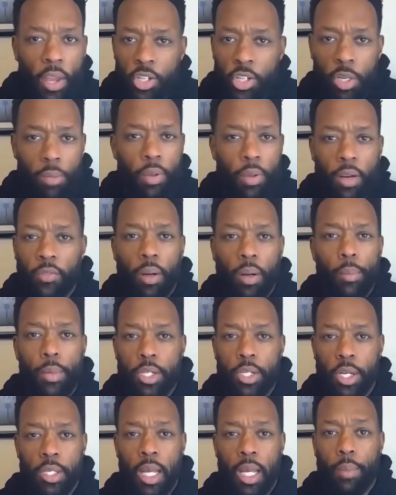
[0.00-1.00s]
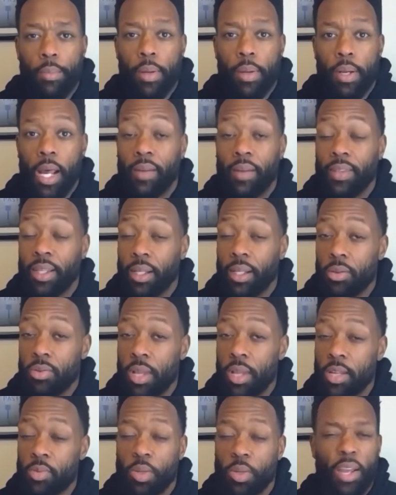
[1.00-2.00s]
shouldn't be in front of Michigan State. But now if they lose
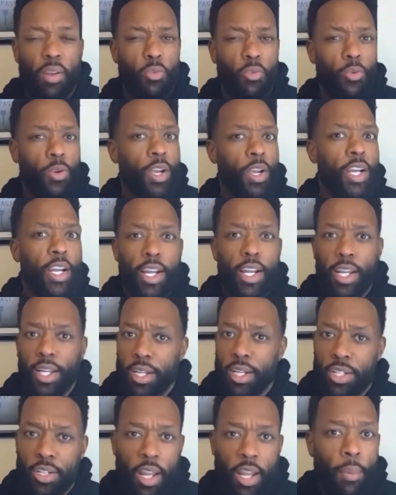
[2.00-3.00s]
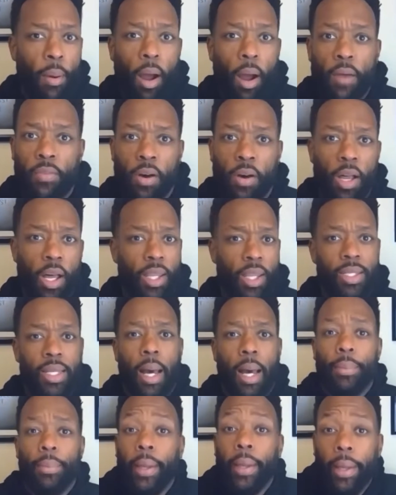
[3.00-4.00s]
this one, they really should. They probably fall out of the
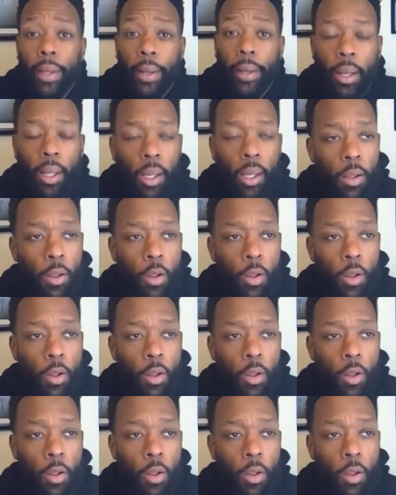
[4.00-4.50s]
top 10,